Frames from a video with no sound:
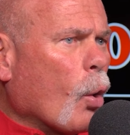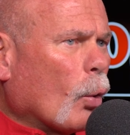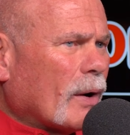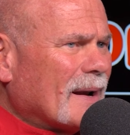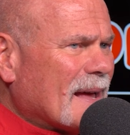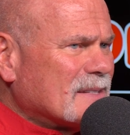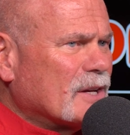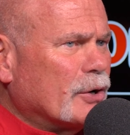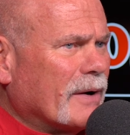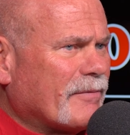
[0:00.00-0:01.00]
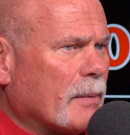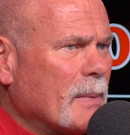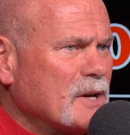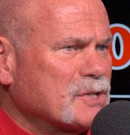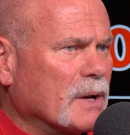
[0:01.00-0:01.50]
organizing your
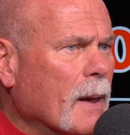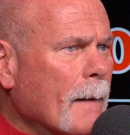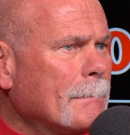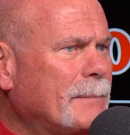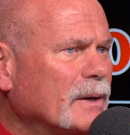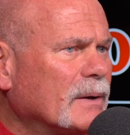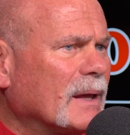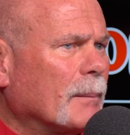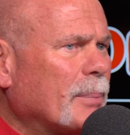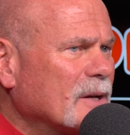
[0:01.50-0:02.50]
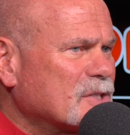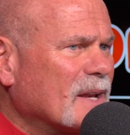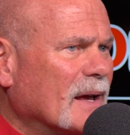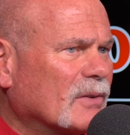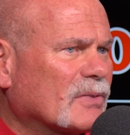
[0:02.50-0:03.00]
information, building pitch
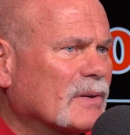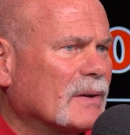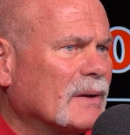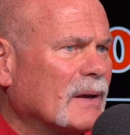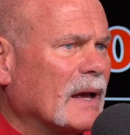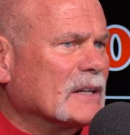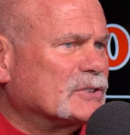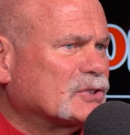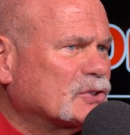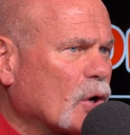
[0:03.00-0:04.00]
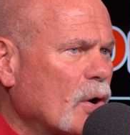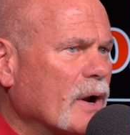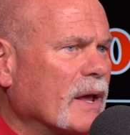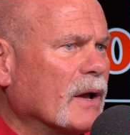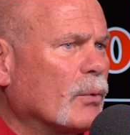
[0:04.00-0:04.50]
decks, and
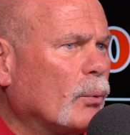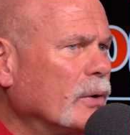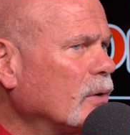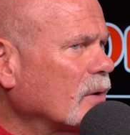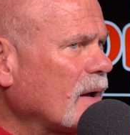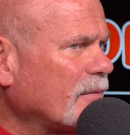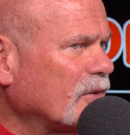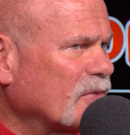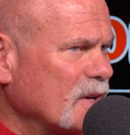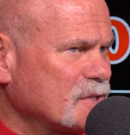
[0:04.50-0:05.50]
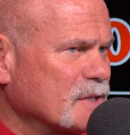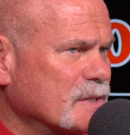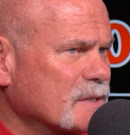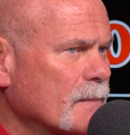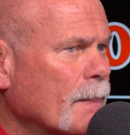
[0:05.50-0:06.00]
starting real
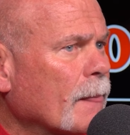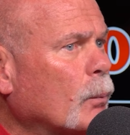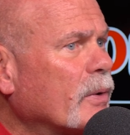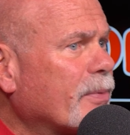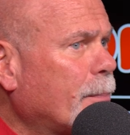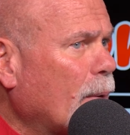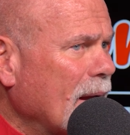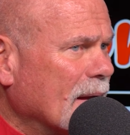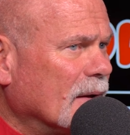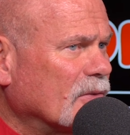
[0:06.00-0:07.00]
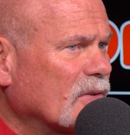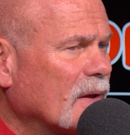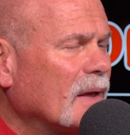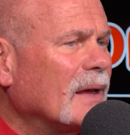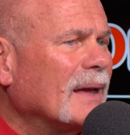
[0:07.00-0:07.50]
conversations with brands
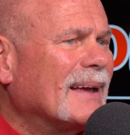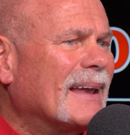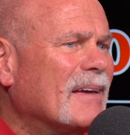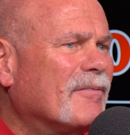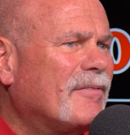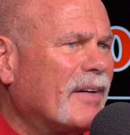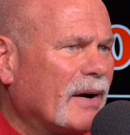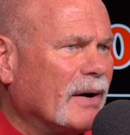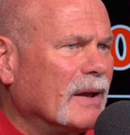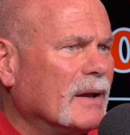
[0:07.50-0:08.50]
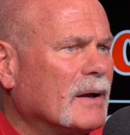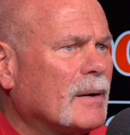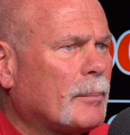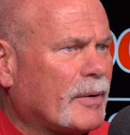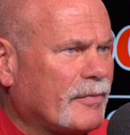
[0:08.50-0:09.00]
in a very
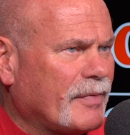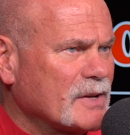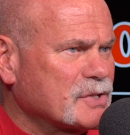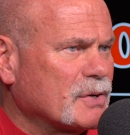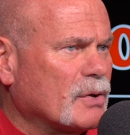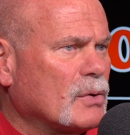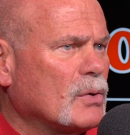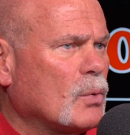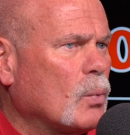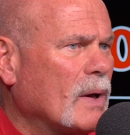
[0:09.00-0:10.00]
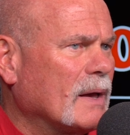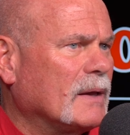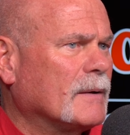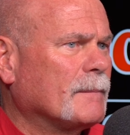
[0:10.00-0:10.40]
professional way.